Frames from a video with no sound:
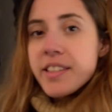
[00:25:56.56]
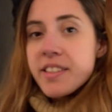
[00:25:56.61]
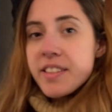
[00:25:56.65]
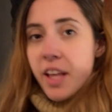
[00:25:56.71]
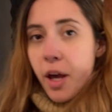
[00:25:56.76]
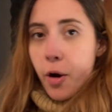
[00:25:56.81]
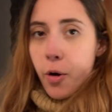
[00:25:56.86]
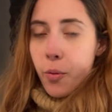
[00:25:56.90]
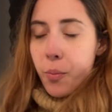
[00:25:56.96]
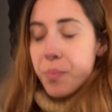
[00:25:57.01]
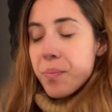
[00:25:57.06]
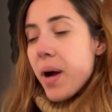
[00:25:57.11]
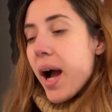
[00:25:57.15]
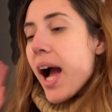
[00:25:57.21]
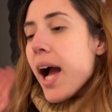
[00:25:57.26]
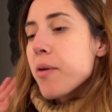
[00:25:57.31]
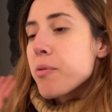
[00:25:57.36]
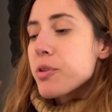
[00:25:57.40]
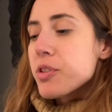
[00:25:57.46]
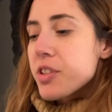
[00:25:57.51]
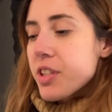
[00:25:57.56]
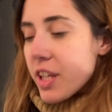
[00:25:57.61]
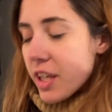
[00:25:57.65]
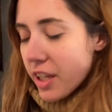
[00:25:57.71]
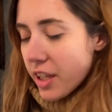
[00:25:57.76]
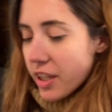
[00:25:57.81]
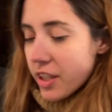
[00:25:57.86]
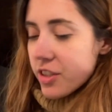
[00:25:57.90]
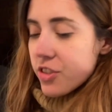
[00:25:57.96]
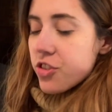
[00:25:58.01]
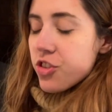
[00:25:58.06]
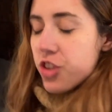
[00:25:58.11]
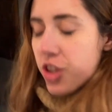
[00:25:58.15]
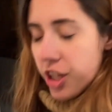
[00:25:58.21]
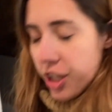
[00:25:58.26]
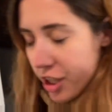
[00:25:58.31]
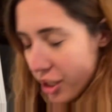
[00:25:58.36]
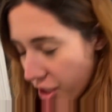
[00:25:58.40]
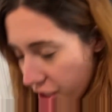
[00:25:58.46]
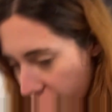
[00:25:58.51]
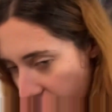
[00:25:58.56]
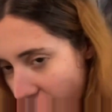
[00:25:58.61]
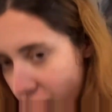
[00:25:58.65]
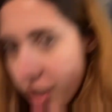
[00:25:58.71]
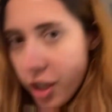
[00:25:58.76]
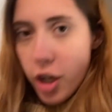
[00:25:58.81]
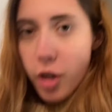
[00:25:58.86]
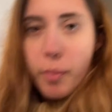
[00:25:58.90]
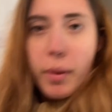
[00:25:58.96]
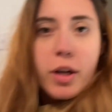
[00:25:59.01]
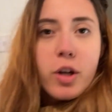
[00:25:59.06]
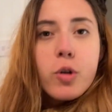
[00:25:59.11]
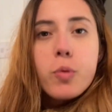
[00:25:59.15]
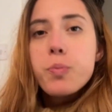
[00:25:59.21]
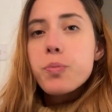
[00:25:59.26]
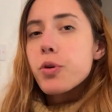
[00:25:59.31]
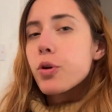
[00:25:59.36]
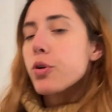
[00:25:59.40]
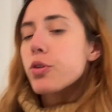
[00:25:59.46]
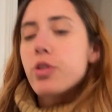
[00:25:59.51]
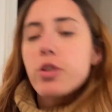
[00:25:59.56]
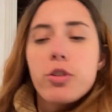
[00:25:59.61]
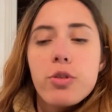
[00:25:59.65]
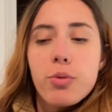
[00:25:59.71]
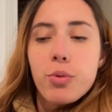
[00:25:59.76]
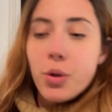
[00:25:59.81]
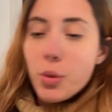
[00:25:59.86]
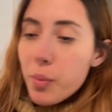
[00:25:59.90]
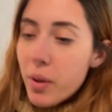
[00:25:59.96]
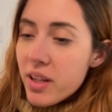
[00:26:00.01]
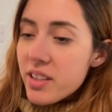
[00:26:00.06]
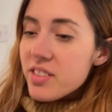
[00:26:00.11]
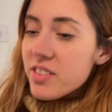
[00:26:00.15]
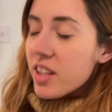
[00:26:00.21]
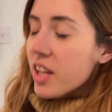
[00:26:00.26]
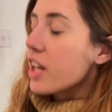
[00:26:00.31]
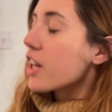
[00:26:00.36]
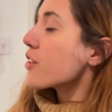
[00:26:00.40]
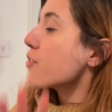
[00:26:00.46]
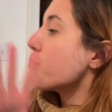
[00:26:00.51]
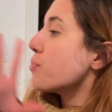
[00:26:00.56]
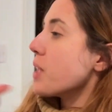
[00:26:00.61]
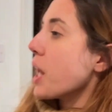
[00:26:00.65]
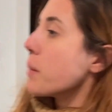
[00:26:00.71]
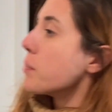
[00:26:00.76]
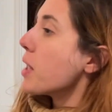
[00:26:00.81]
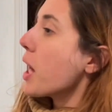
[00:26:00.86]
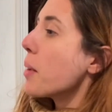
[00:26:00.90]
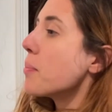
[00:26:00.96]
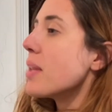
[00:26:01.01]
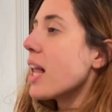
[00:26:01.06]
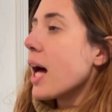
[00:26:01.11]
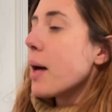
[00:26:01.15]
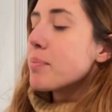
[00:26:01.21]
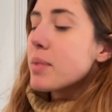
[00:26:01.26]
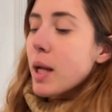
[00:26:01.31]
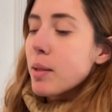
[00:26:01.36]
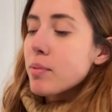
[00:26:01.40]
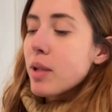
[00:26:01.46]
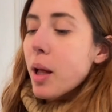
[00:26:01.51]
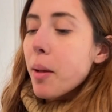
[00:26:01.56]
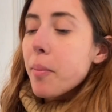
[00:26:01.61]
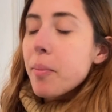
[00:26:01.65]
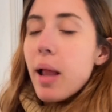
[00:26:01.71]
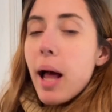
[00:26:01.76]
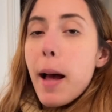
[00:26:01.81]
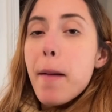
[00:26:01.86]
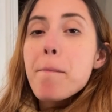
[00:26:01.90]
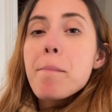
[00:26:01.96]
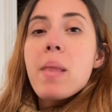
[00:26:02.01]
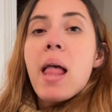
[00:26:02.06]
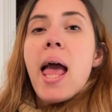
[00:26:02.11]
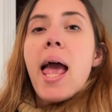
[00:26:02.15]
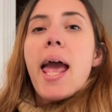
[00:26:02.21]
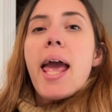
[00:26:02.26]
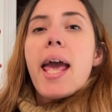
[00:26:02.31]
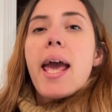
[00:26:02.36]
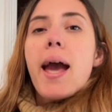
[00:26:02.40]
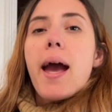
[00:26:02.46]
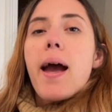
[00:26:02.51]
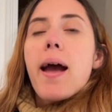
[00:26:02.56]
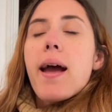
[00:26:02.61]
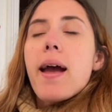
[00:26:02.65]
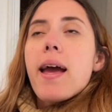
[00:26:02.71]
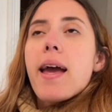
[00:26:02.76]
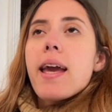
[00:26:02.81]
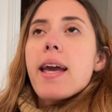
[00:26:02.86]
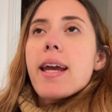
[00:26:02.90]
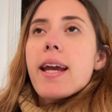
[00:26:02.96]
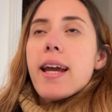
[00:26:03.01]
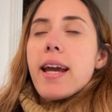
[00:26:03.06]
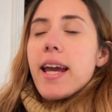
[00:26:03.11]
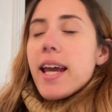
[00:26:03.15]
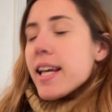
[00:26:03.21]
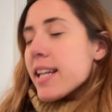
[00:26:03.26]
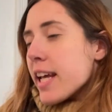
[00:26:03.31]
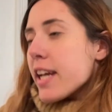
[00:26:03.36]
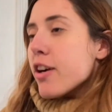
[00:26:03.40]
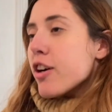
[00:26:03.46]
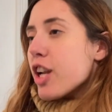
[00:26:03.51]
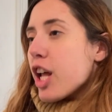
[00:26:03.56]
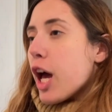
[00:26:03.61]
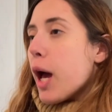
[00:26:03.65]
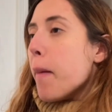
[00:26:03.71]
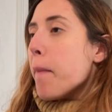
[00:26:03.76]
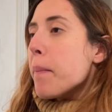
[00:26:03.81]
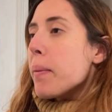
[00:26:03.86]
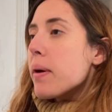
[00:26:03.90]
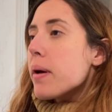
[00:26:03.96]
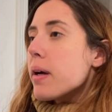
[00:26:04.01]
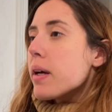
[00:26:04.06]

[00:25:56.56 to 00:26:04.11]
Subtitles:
So I was here chilling on my computer doing my stuff, blah blah blah blah blah blah, and I got up